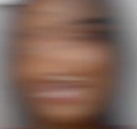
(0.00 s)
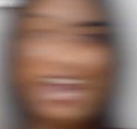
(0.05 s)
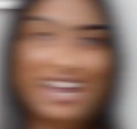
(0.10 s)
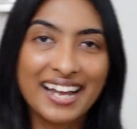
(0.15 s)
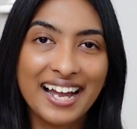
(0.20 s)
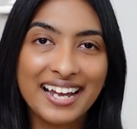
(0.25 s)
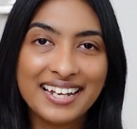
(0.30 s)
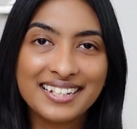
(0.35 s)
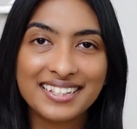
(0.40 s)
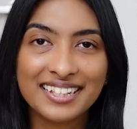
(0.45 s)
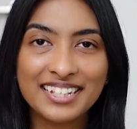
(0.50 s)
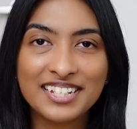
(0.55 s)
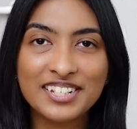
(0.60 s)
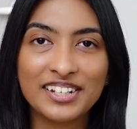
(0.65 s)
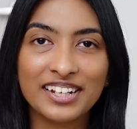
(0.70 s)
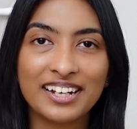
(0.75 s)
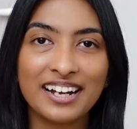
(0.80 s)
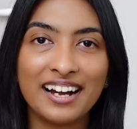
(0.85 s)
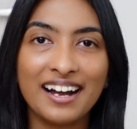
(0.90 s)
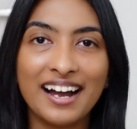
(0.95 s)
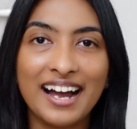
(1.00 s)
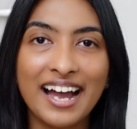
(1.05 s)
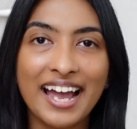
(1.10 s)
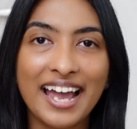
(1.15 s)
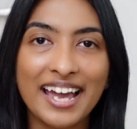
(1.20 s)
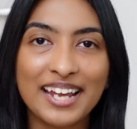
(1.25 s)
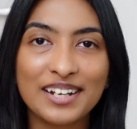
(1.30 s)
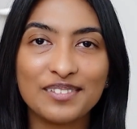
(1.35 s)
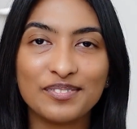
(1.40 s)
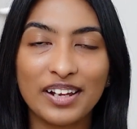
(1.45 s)
Hi guys, this is Shikha
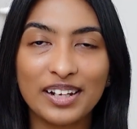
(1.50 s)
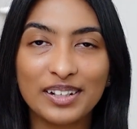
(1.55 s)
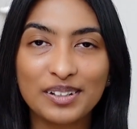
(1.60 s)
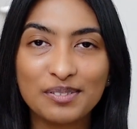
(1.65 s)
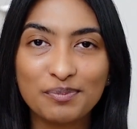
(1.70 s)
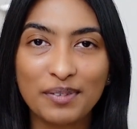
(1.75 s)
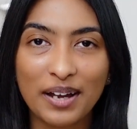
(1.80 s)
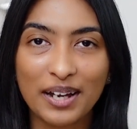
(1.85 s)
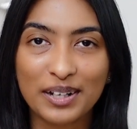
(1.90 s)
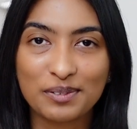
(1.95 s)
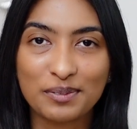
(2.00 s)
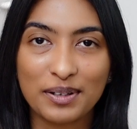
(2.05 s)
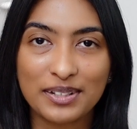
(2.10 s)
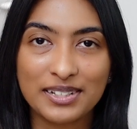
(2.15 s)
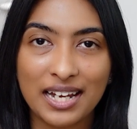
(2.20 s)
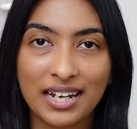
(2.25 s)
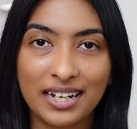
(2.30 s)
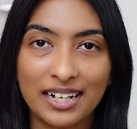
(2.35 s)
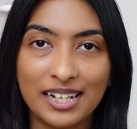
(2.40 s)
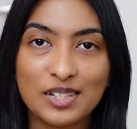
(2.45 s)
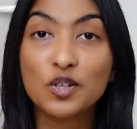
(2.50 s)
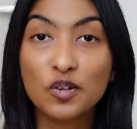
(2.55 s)
and welcome back to my channel.